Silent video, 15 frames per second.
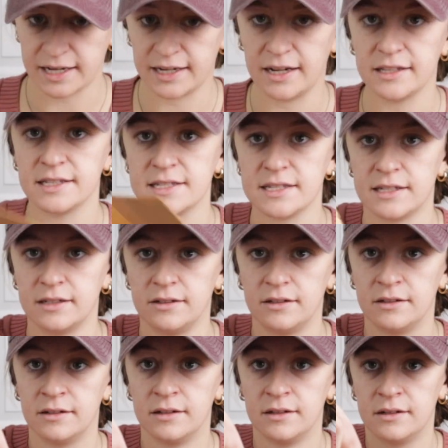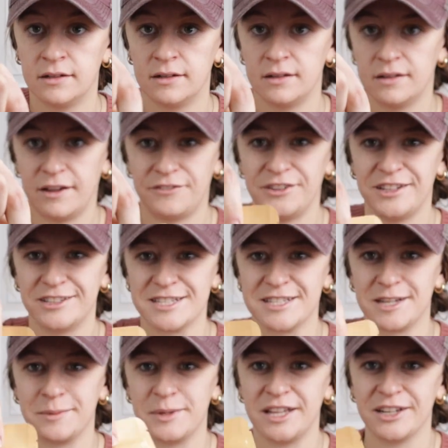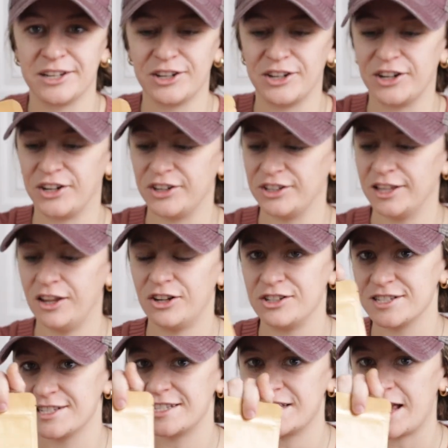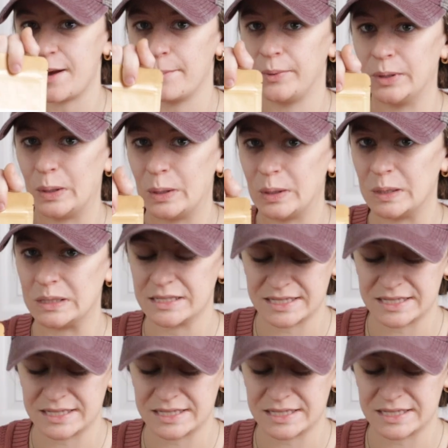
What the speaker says: I got this little, I feel like this is gonna be like a good little sample